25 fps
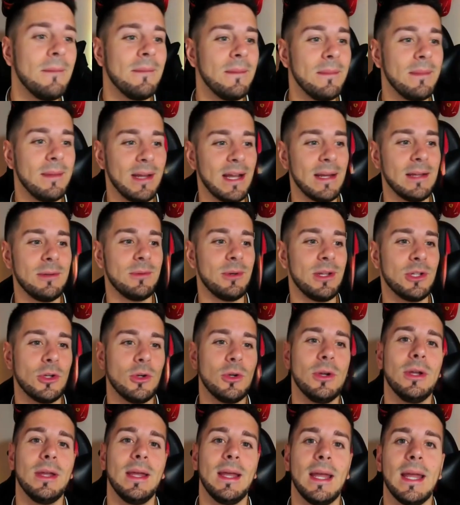That's
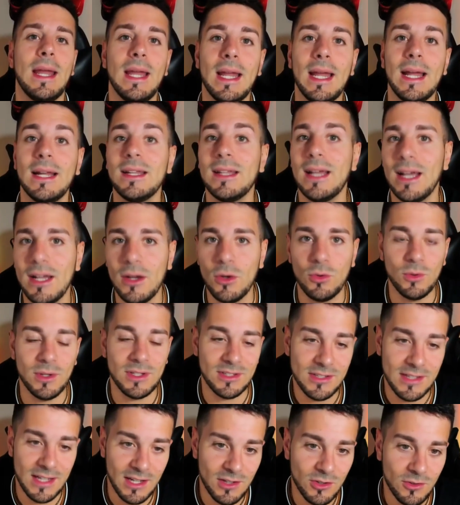because, as I always
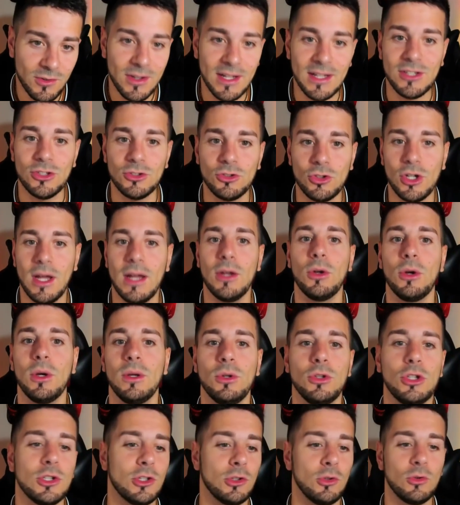tell you, let's try not
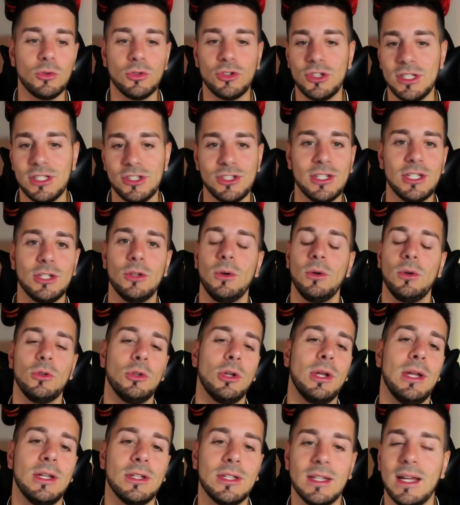to use these little
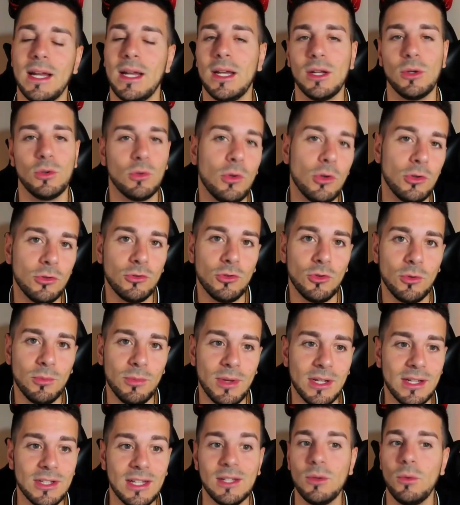tricks that are good for
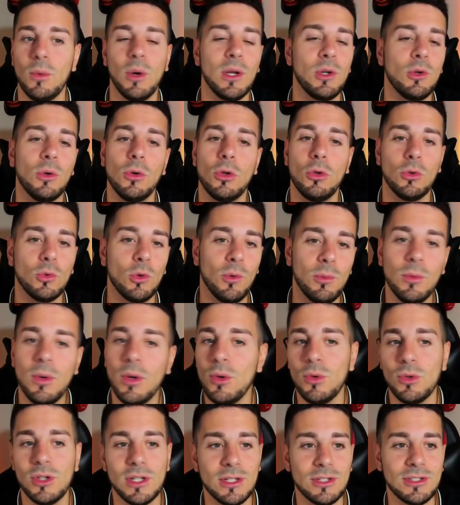beating one or two
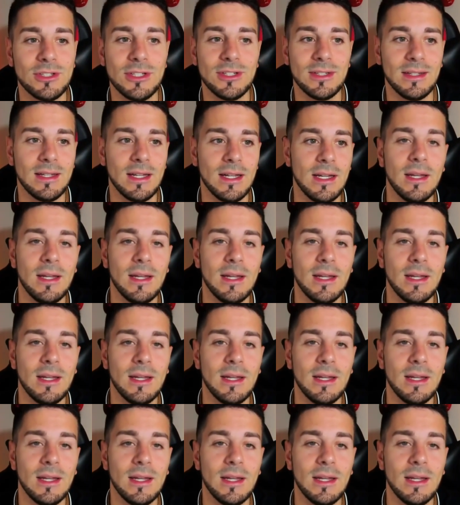opponents.